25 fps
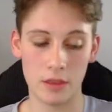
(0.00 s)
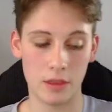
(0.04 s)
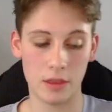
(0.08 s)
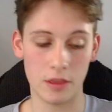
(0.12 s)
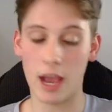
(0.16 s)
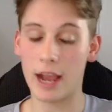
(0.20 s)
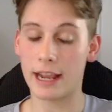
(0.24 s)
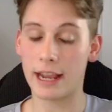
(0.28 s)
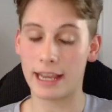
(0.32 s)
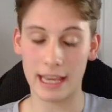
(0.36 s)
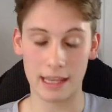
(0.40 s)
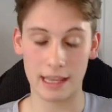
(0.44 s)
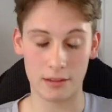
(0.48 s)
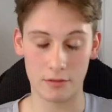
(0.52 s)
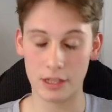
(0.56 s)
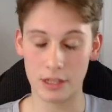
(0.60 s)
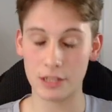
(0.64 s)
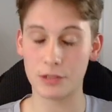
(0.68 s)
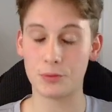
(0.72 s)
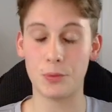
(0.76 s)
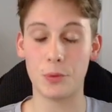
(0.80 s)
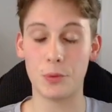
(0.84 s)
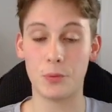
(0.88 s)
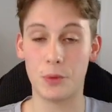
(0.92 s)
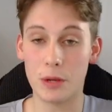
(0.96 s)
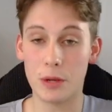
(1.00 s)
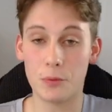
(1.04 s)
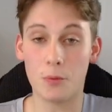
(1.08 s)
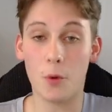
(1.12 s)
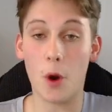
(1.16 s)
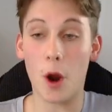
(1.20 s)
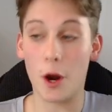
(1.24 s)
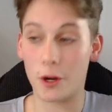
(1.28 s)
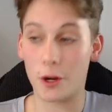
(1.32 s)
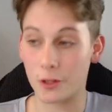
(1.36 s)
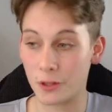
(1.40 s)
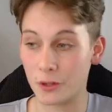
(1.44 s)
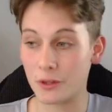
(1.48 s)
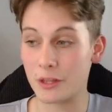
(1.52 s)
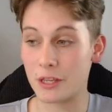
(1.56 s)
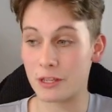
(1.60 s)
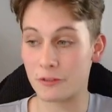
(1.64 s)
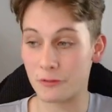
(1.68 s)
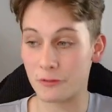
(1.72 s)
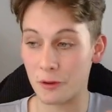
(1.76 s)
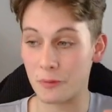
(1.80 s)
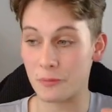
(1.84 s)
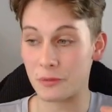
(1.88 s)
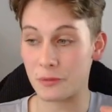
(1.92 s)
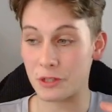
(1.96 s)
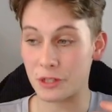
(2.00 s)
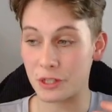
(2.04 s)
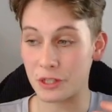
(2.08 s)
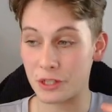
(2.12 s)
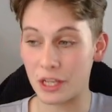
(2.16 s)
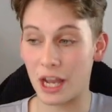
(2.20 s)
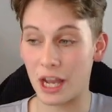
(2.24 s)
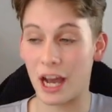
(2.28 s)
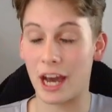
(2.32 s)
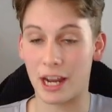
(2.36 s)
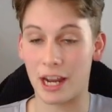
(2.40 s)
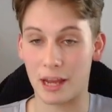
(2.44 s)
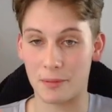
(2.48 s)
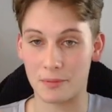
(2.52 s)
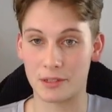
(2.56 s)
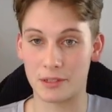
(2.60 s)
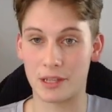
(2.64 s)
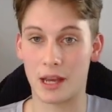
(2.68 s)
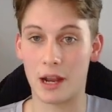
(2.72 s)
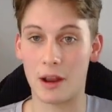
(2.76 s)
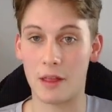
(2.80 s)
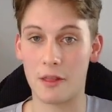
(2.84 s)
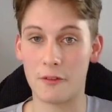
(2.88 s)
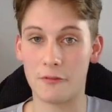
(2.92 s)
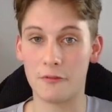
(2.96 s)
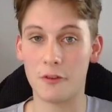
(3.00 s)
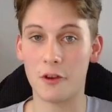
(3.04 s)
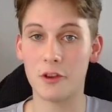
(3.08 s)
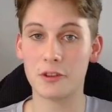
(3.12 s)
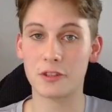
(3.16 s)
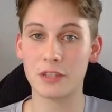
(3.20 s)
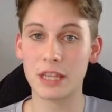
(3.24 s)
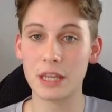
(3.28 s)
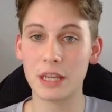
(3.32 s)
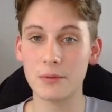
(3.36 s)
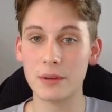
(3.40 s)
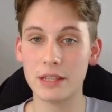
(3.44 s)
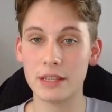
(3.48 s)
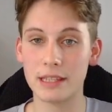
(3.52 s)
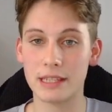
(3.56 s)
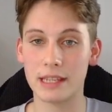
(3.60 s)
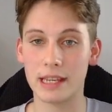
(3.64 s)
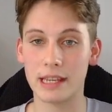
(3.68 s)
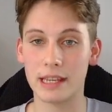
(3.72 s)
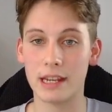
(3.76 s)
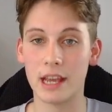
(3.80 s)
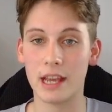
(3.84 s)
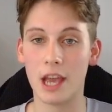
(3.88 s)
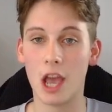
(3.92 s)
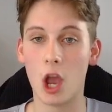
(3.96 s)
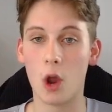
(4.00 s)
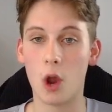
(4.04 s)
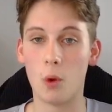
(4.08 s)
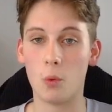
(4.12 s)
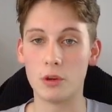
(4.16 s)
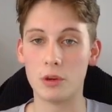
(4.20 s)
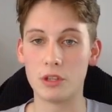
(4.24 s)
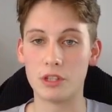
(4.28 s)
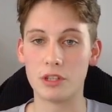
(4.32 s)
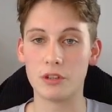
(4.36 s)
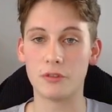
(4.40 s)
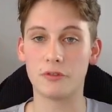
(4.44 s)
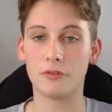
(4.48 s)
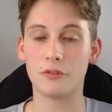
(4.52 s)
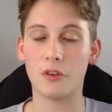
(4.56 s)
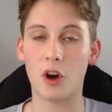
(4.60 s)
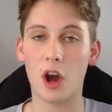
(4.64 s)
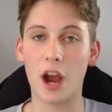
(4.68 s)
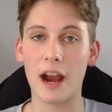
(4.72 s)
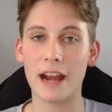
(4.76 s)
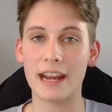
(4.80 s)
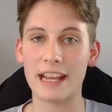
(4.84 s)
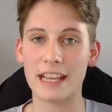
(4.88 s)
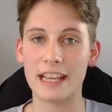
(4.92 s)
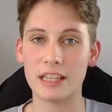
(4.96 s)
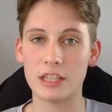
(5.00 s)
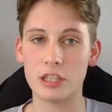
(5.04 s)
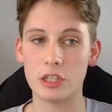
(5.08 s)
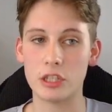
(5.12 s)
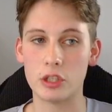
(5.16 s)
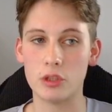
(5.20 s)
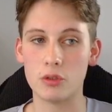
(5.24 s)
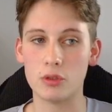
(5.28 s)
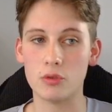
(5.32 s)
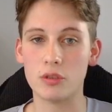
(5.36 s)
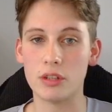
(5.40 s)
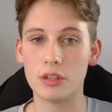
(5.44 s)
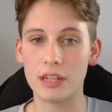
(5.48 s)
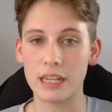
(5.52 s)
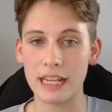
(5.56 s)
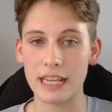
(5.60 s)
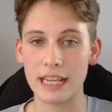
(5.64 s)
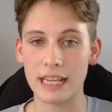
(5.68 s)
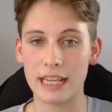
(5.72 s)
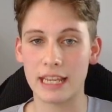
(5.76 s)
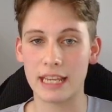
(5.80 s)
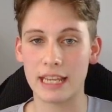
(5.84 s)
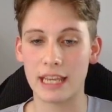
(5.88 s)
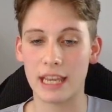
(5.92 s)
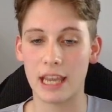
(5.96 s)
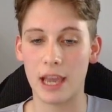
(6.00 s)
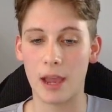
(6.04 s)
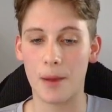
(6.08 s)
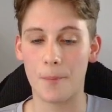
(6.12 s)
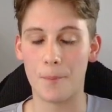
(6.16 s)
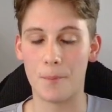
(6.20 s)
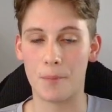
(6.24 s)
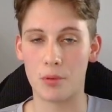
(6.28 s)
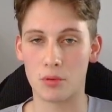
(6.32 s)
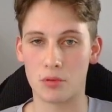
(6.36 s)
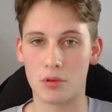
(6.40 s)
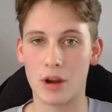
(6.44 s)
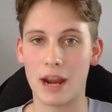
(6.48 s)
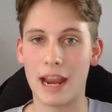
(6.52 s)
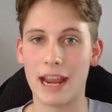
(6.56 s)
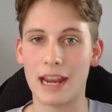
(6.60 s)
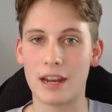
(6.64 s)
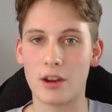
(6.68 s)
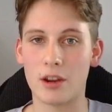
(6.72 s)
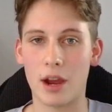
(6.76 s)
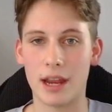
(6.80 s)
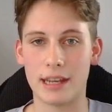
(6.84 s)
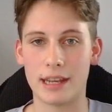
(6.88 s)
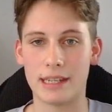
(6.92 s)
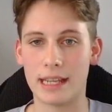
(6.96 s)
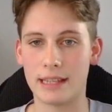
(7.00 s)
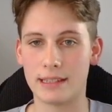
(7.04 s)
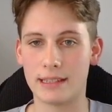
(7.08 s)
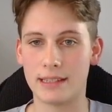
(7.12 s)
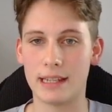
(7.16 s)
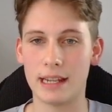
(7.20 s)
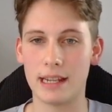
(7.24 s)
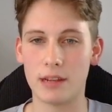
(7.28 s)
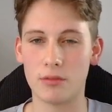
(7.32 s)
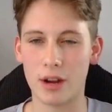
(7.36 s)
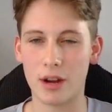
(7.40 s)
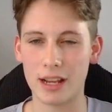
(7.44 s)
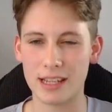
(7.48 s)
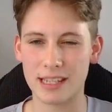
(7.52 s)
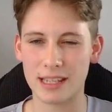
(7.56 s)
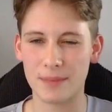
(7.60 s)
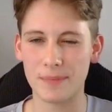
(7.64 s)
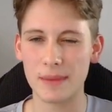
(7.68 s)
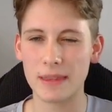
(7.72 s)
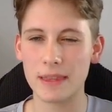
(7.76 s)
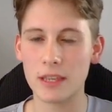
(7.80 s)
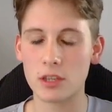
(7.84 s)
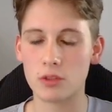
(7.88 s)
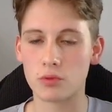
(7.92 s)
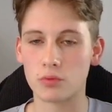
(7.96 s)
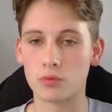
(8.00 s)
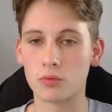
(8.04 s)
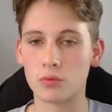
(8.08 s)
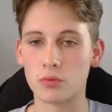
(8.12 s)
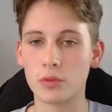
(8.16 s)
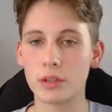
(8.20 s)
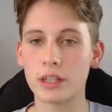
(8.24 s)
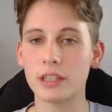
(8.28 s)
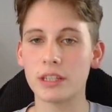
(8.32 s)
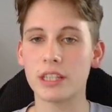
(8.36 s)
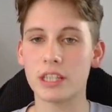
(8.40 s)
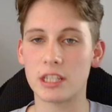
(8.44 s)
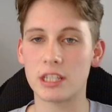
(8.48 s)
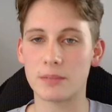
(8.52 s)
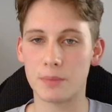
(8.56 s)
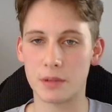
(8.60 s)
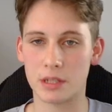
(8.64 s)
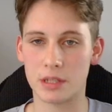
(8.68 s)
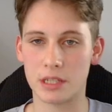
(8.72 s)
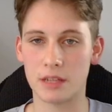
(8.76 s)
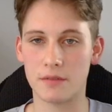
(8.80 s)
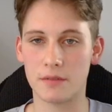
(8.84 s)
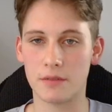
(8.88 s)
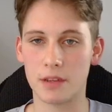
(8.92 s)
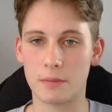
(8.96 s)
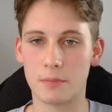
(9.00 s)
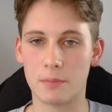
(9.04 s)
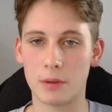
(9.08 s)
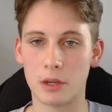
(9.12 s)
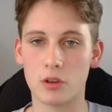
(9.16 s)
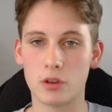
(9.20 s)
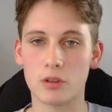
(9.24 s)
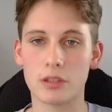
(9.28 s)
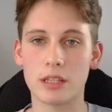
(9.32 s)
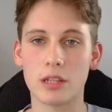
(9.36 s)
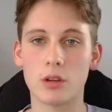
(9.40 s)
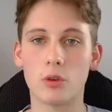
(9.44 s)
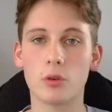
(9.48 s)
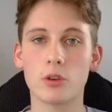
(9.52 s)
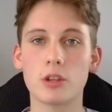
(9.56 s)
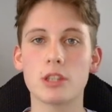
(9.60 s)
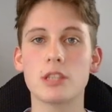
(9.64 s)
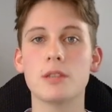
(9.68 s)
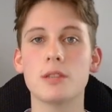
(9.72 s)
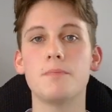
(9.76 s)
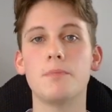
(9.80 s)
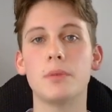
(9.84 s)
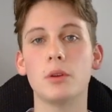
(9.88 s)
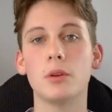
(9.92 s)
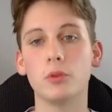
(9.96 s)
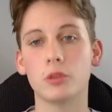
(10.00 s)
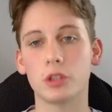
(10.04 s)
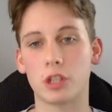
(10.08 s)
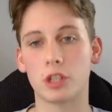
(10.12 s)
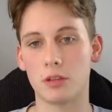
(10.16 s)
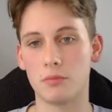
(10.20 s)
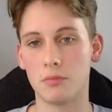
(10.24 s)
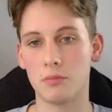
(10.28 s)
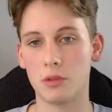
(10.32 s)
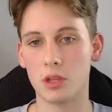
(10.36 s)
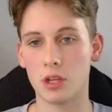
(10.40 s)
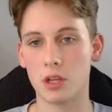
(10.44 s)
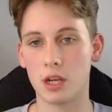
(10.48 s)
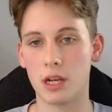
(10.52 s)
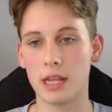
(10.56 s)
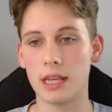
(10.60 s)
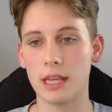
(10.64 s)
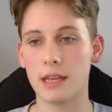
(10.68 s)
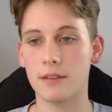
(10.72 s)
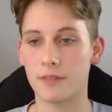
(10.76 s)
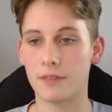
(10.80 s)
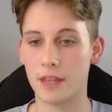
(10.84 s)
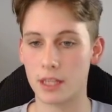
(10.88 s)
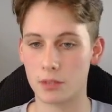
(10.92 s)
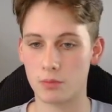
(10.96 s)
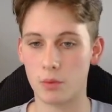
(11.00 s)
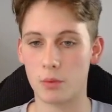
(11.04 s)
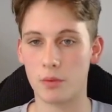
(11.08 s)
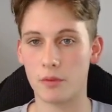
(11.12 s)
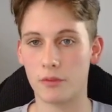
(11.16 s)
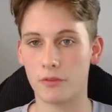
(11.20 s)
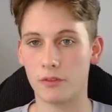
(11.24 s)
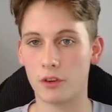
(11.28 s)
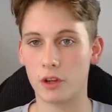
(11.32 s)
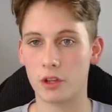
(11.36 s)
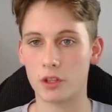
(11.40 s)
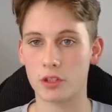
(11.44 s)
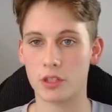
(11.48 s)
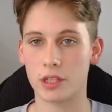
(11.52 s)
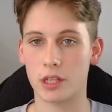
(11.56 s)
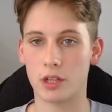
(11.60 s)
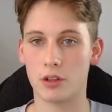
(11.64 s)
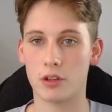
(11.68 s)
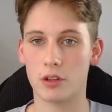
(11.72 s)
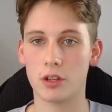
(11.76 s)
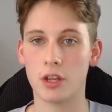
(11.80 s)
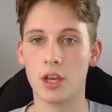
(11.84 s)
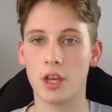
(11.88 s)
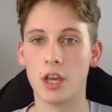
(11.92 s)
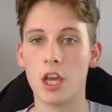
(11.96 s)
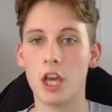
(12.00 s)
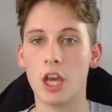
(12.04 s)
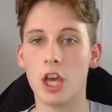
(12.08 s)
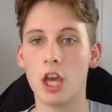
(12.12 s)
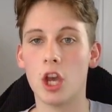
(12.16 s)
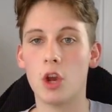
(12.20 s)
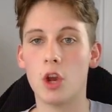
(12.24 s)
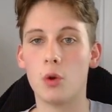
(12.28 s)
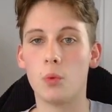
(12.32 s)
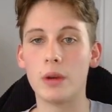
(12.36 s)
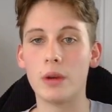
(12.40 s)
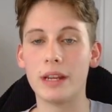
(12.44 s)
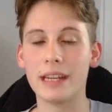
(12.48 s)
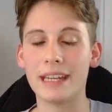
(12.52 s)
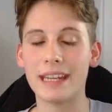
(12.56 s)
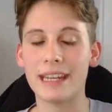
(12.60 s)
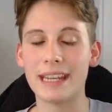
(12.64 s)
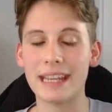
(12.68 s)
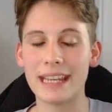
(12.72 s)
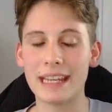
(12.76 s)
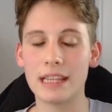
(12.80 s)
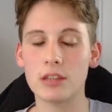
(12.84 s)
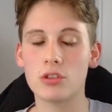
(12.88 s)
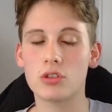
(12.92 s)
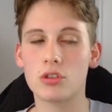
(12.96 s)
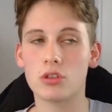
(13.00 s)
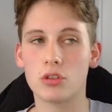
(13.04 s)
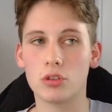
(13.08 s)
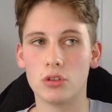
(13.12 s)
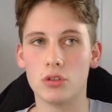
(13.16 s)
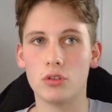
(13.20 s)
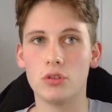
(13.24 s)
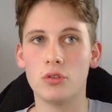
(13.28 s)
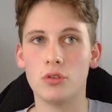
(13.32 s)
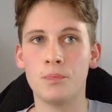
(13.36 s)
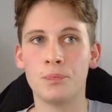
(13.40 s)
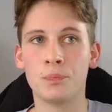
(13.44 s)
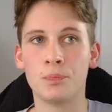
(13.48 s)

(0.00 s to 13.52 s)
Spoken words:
again, this we worked on this from startup. The first thing we did was define his unique brand identity, right? Something that's really specific, because in order to build a community, if that's what we're focusing on, we need to